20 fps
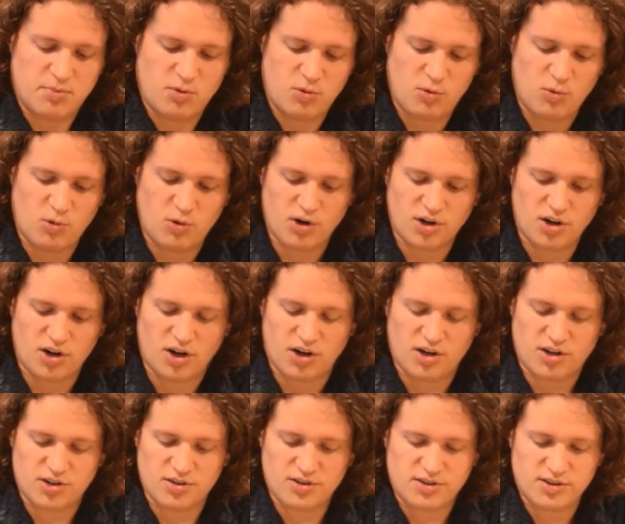pour
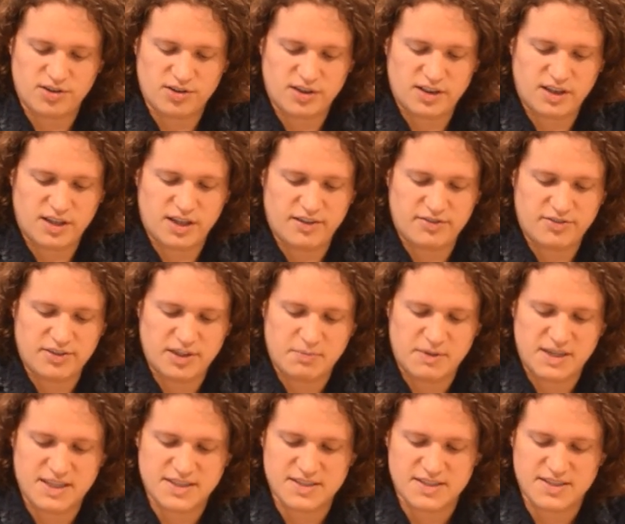our lovely
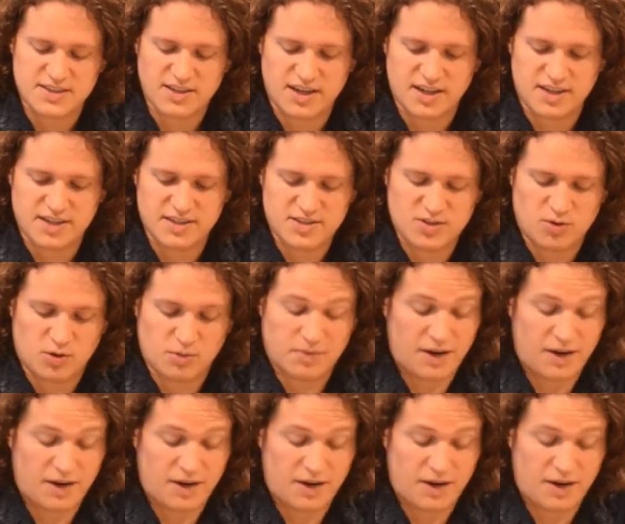pizza sauce or